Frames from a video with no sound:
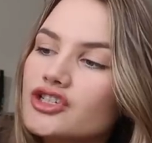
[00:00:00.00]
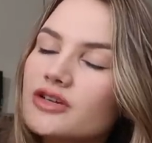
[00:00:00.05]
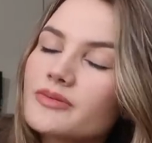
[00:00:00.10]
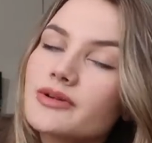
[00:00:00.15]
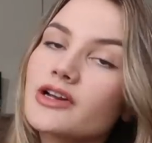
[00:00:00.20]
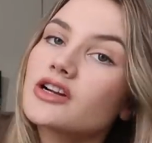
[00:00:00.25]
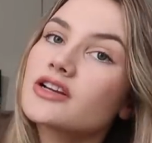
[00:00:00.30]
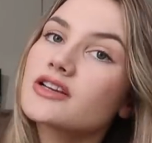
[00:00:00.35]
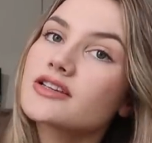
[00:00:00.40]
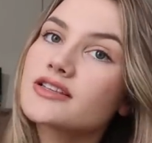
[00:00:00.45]
to
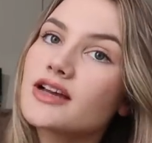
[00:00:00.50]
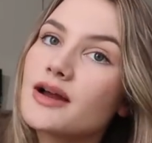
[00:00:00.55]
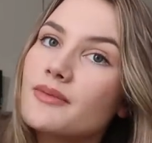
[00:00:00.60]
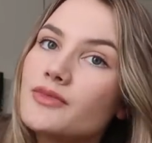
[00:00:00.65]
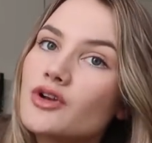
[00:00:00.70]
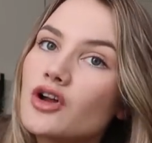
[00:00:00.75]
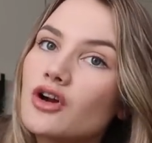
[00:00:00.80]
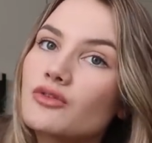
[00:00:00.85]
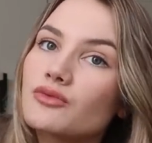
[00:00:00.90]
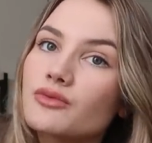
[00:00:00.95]
be honest,
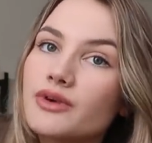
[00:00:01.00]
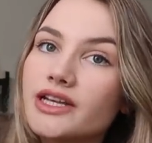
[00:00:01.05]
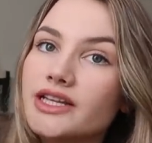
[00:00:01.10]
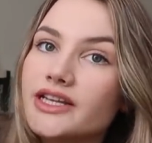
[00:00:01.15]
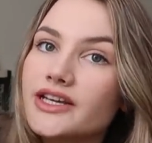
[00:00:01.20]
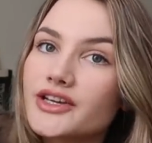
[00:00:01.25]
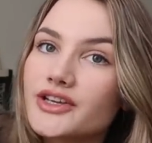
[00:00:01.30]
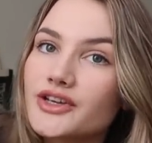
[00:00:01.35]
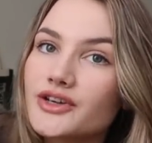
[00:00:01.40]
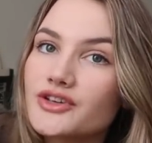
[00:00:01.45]
I'm not
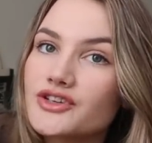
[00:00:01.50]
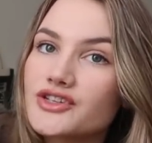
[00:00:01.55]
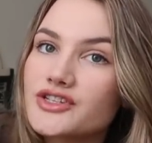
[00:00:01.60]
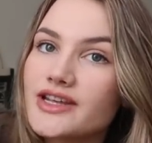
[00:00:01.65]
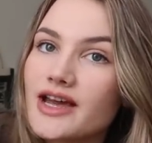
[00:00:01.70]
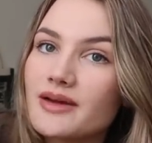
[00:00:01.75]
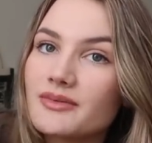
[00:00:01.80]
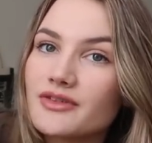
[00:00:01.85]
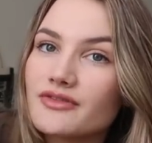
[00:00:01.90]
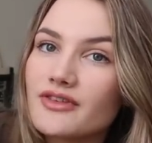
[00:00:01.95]
really a huge
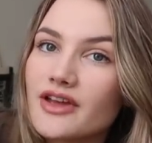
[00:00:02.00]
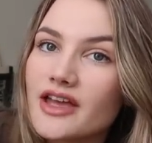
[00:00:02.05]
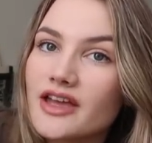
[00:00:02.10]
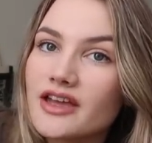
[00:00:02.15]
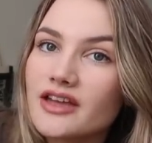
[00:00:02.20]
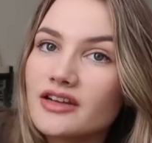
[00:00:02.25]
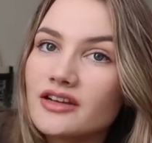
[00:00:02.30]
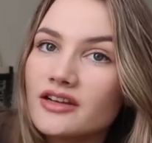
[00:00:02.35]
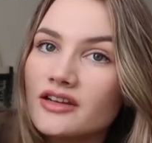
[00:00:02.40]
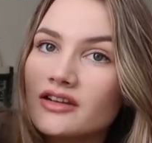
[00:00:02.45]
Dami
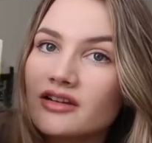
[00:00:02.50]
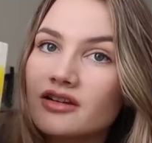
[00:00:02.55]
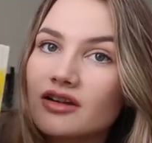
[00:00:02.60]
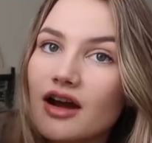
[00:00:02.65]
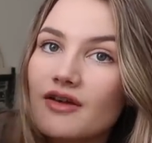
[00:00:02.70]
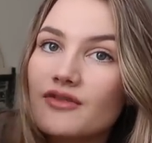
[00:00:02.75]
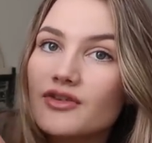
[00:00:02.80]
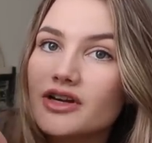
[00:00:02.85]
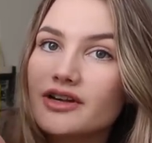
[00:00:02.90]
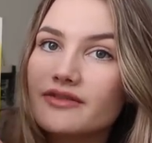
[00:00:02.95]
fan.
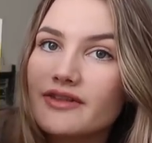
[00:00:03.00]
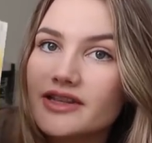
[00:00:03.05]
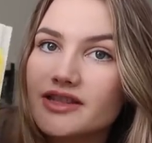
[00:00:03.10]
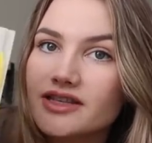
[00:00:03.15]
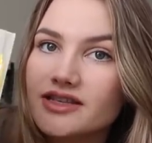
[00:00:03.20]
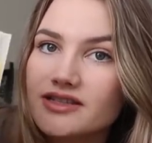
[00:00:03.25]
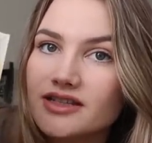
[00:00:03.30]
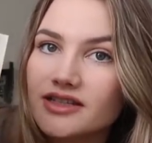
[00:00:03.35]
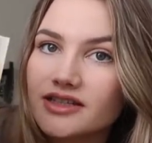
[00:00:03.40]
I've already read this